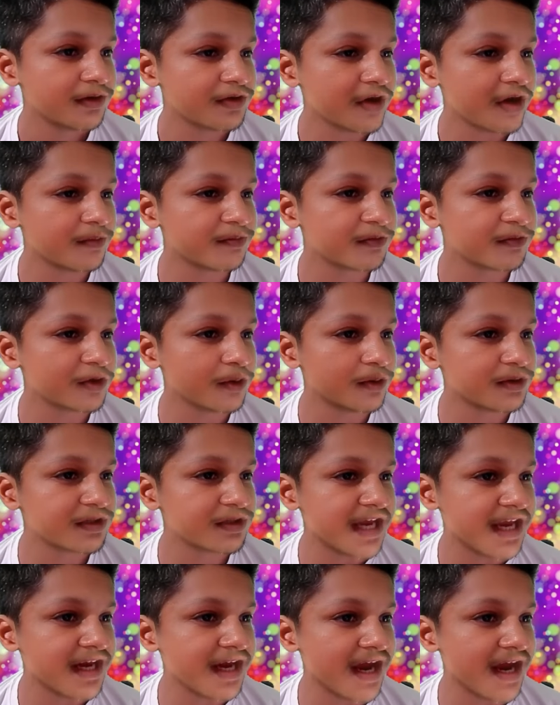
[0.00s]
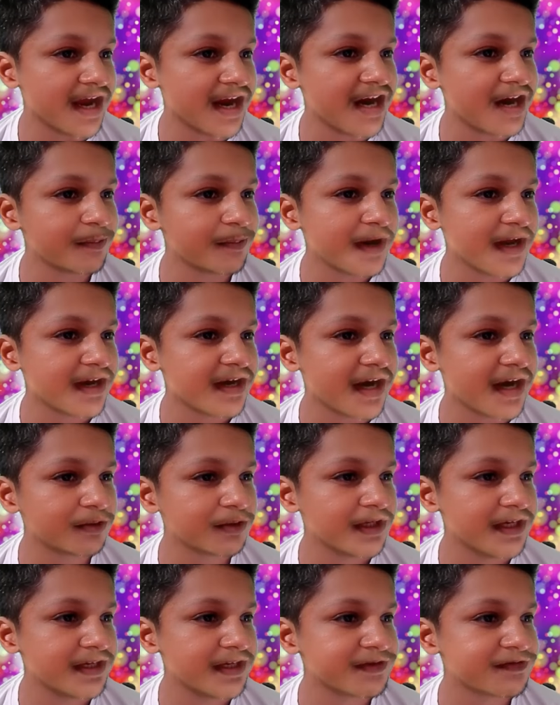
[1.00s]
Dom throws an arm around
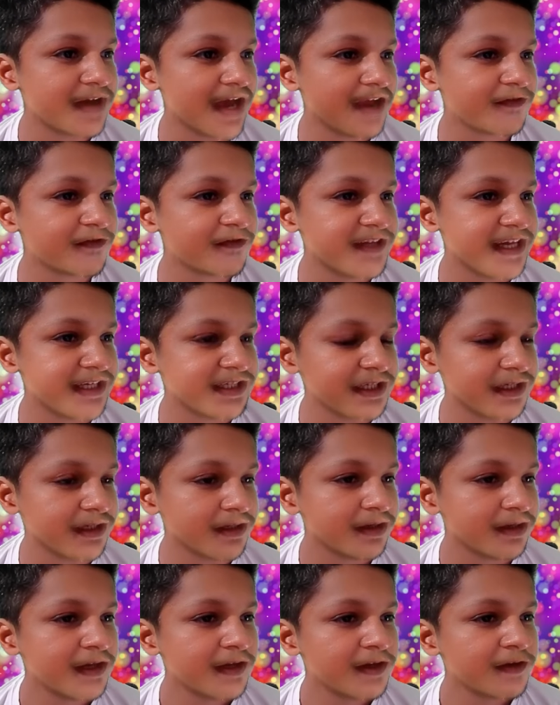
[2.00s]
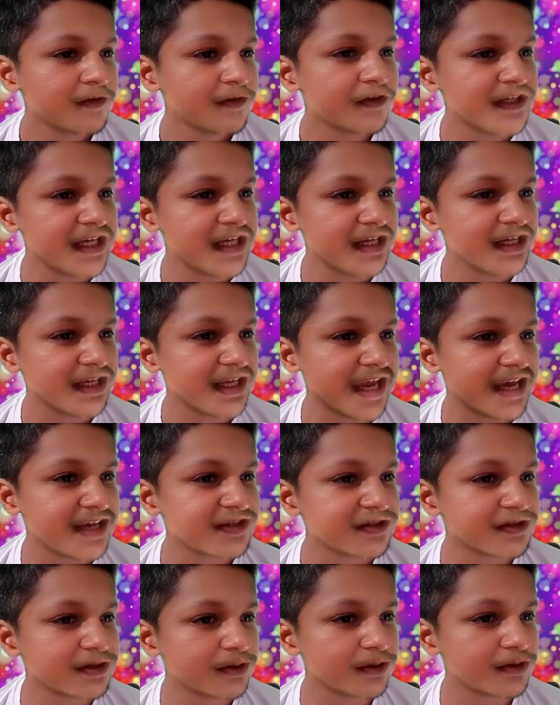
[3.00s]
his wife Letty. Fidel
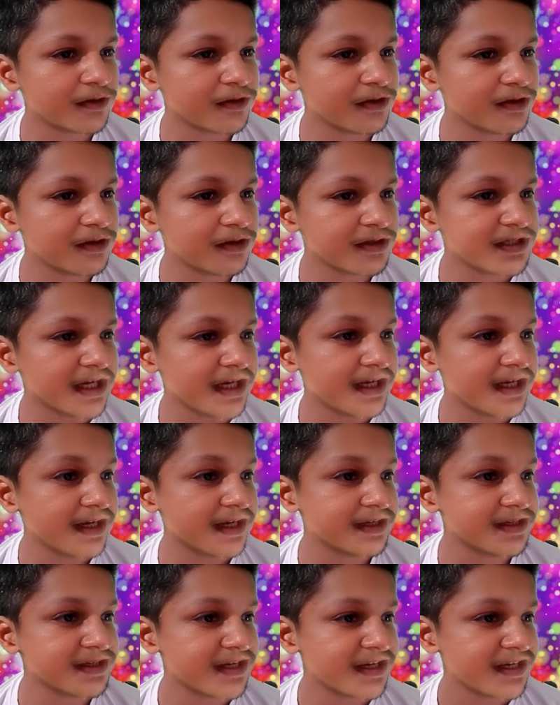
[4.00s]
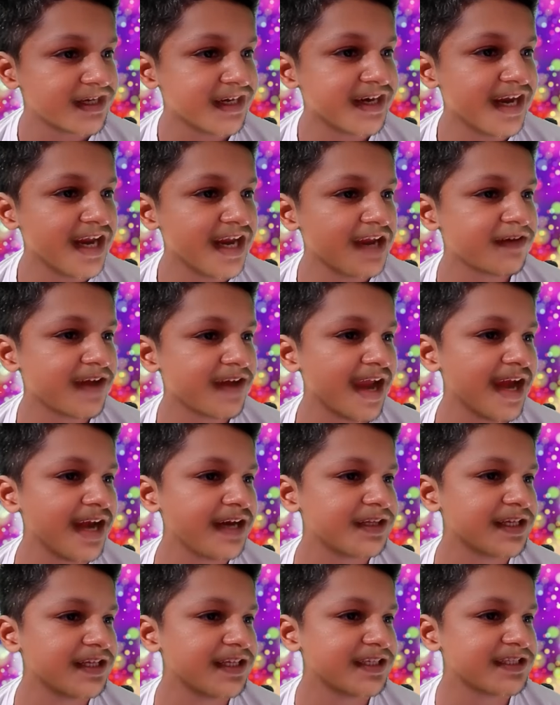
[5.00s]
Castro rolls in his grave
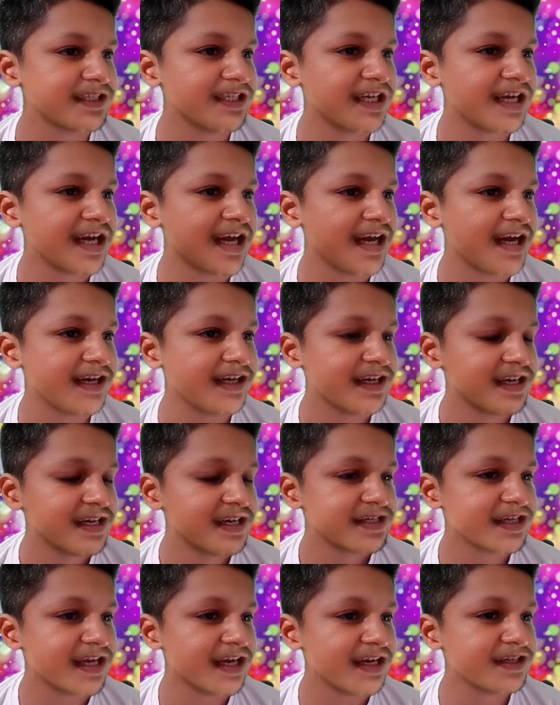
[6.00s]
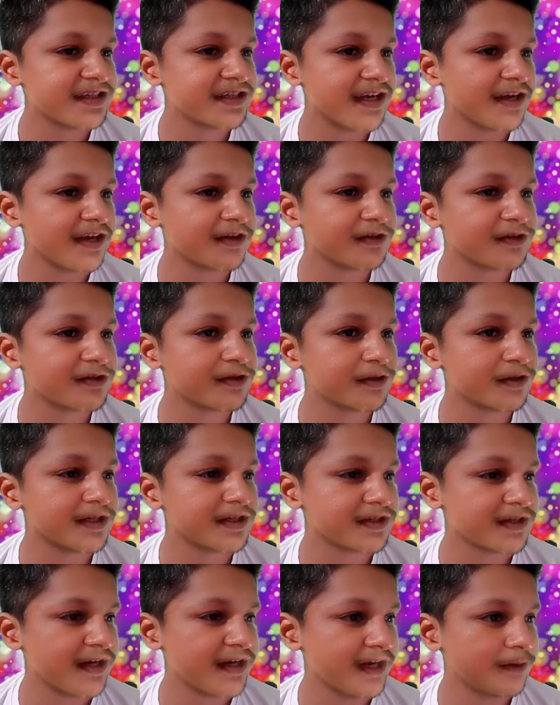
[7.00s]
and the little card skids onto the
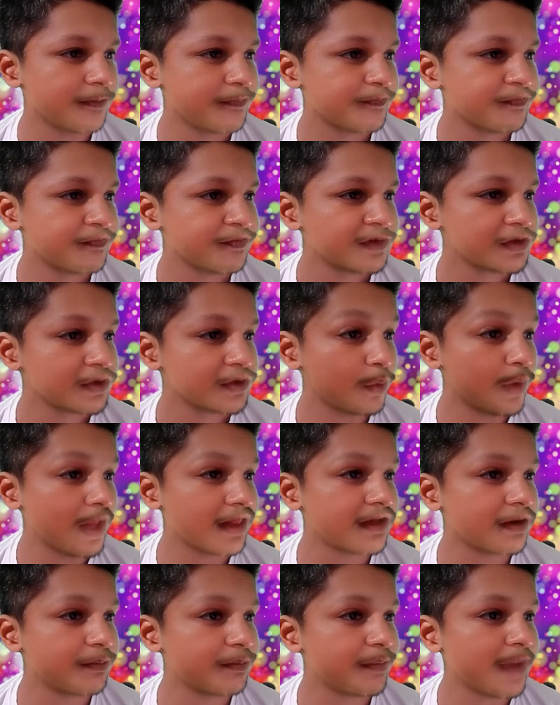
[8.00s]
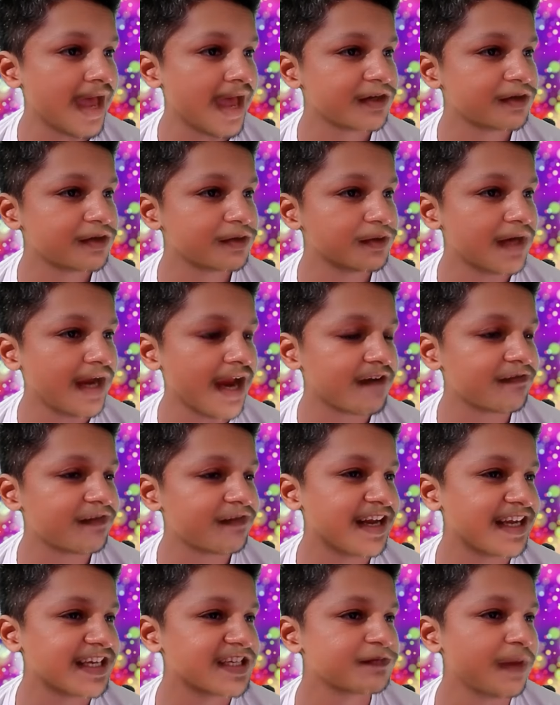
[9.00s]
screen. So welcome back to the
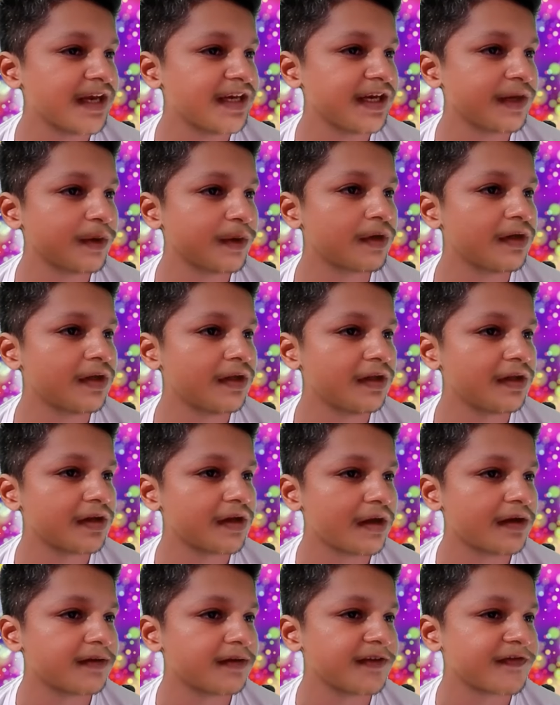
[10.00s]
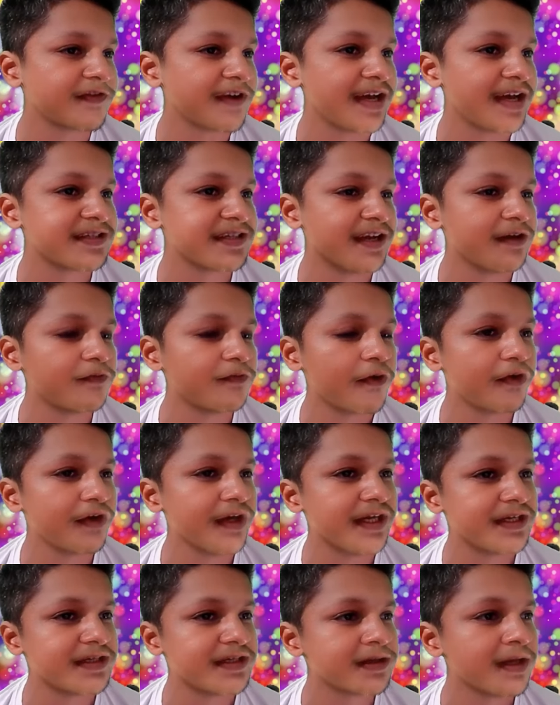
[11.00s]
ever-expanding world of the fast and
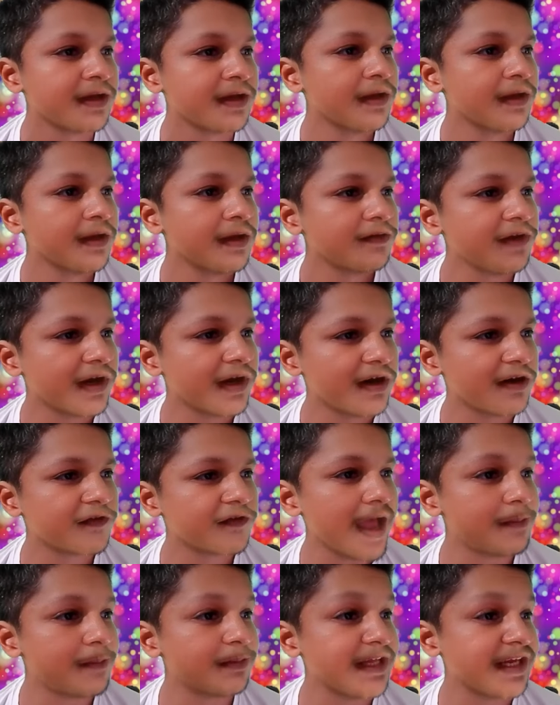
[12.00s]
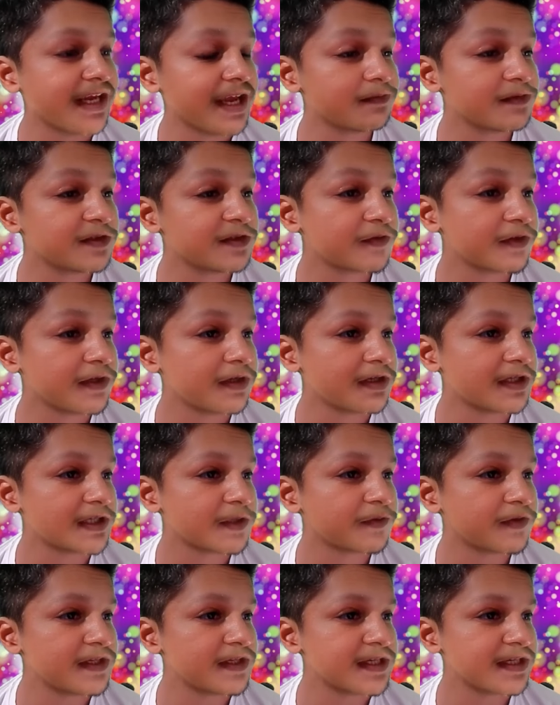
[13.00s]
furious, where family comes first,
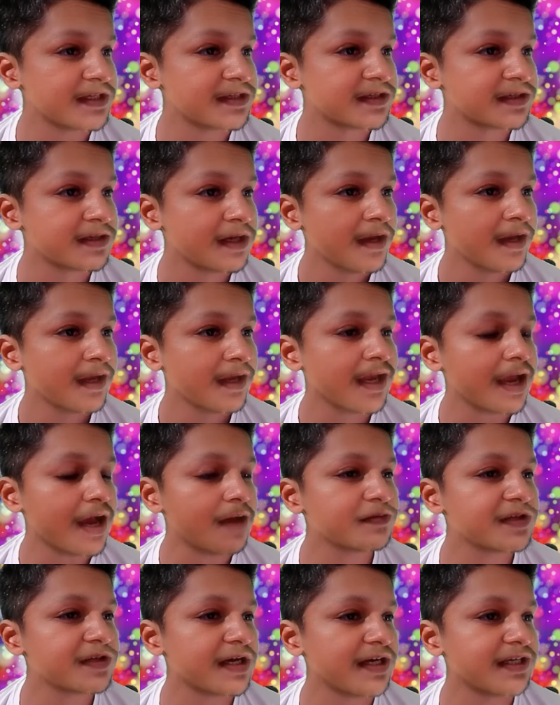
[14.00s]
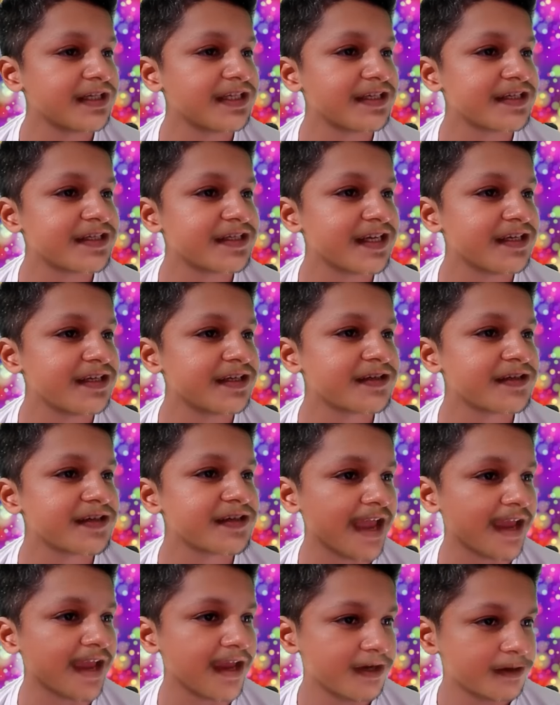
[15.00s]
physics comes a distant
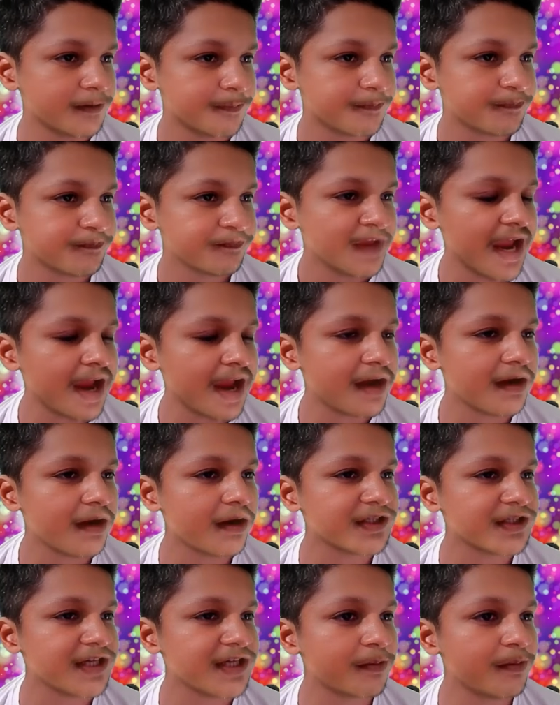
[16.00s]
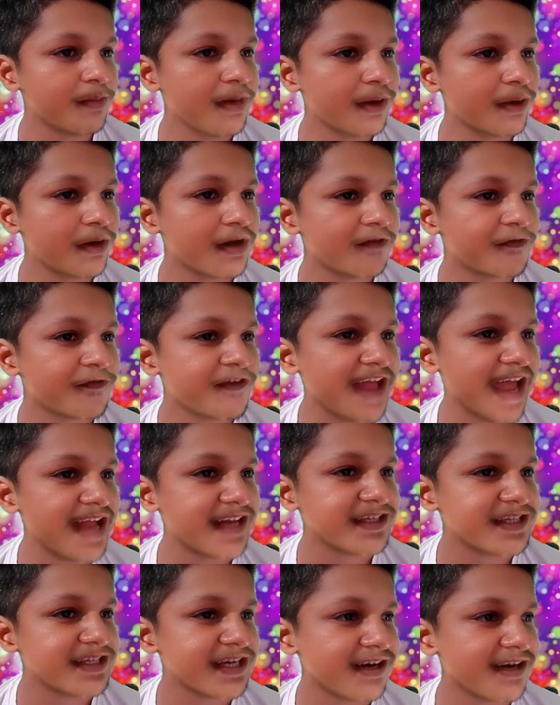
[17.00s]
second, and logic blew a
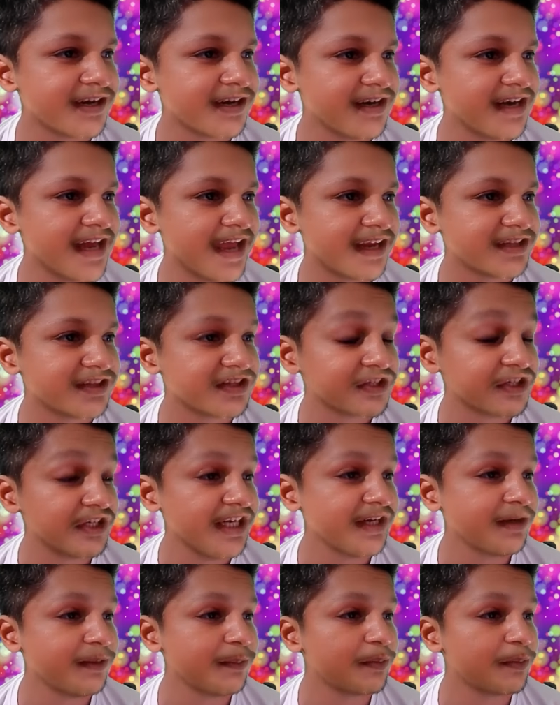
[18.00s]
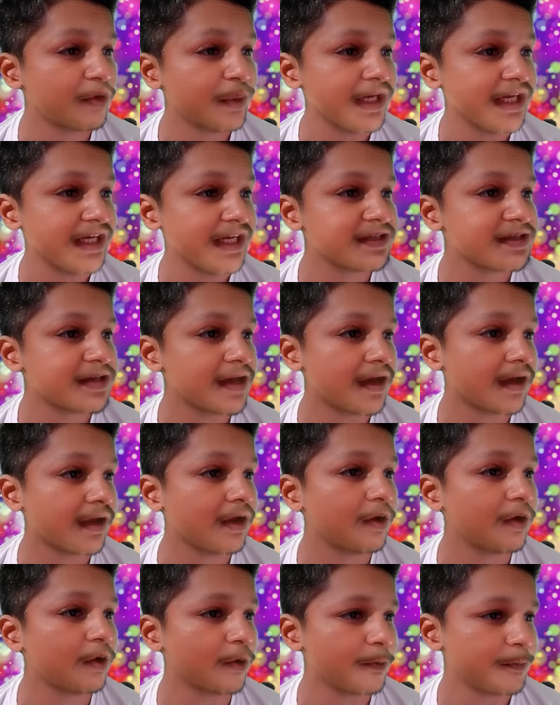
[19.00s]
flat tire like three movies
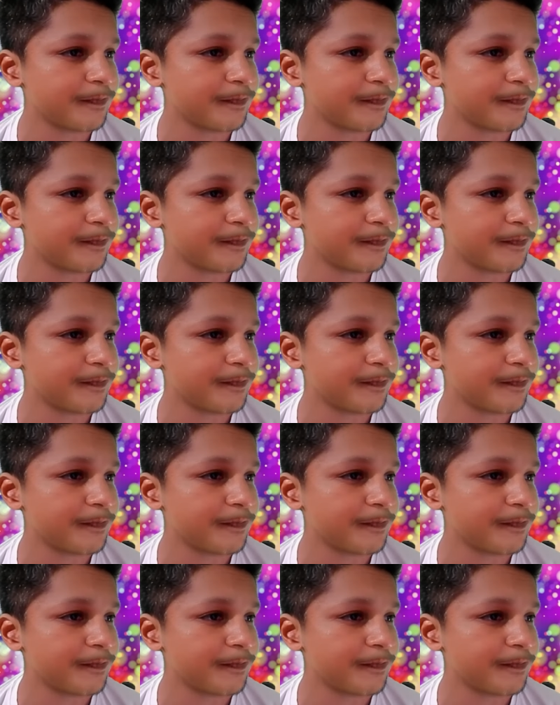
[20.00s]
ago.